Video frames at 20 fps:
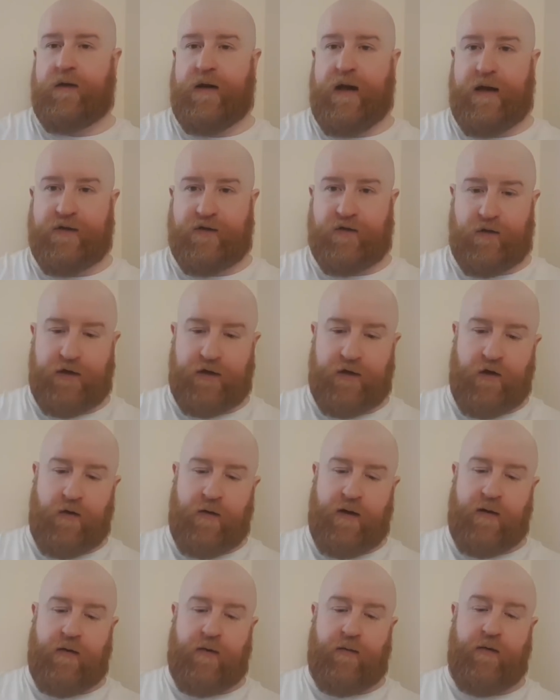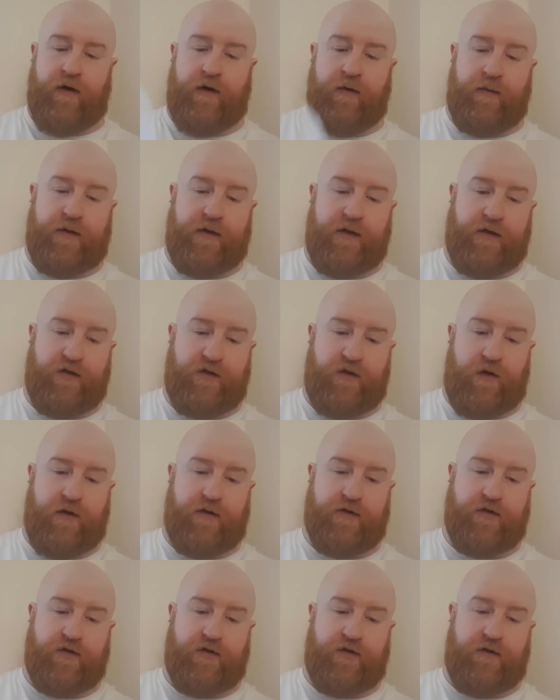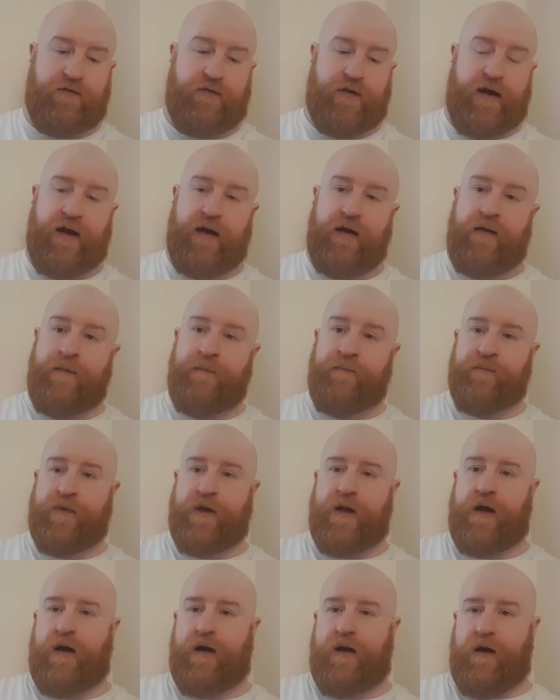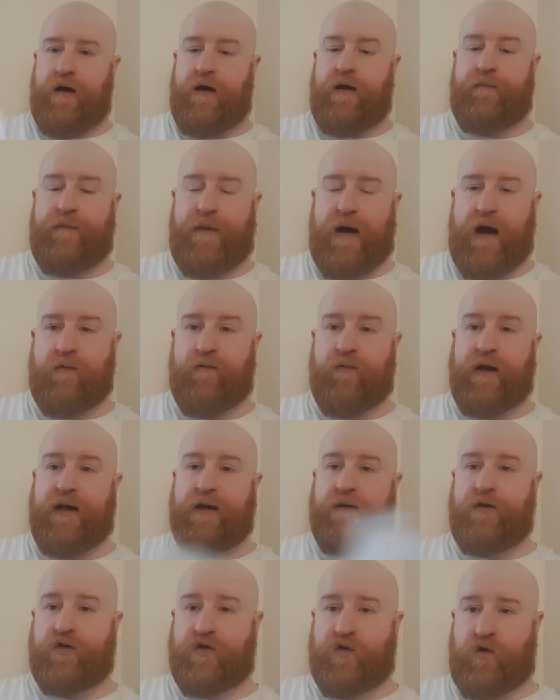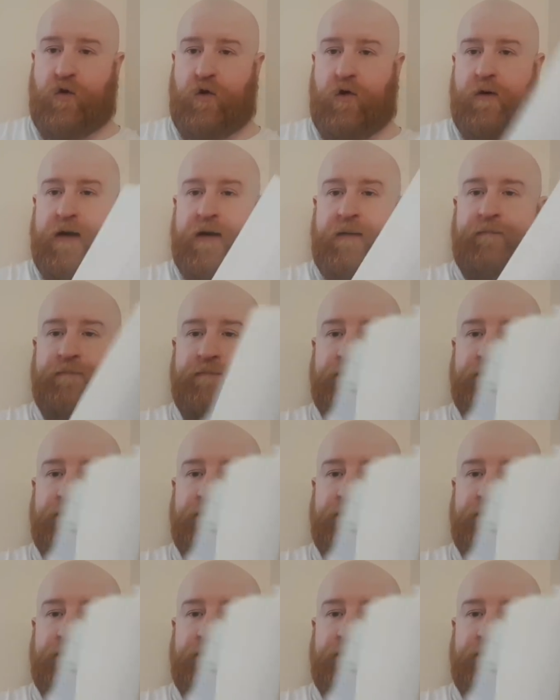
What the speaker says: guys, so you know how I work with these stories and stuff, right? I read the story.